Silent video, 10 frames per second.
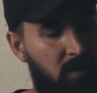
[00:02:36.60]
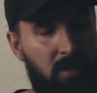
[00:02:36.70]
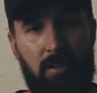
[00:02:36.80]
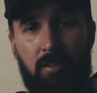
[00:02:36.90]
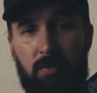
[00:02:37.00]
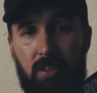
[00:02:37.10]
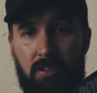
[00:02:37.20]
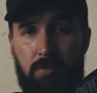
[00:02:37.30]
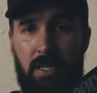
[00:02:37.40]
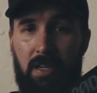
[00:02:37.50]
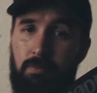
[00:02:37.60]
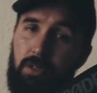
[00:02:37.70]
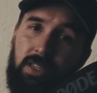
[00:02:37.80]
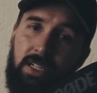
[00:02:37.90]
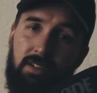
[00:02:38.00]
Got a little USB
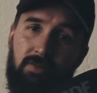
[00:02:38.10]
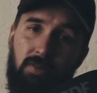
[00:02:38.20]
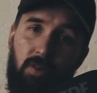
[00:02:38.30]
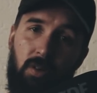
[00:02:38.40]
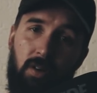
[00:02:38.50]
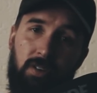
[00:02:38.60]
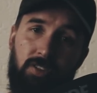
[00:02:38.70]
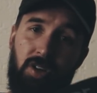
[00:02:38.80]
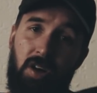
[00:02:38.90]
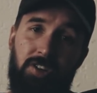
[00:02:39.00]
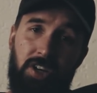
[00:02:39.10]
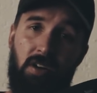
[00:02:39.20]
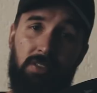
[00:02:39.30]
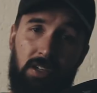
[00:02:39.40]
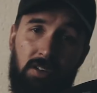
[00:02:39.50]
input there for charging
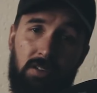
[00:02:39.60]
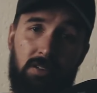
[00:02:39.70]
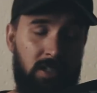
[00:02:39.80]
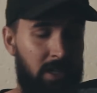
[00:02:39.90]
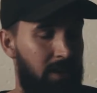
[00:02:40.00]
on the go.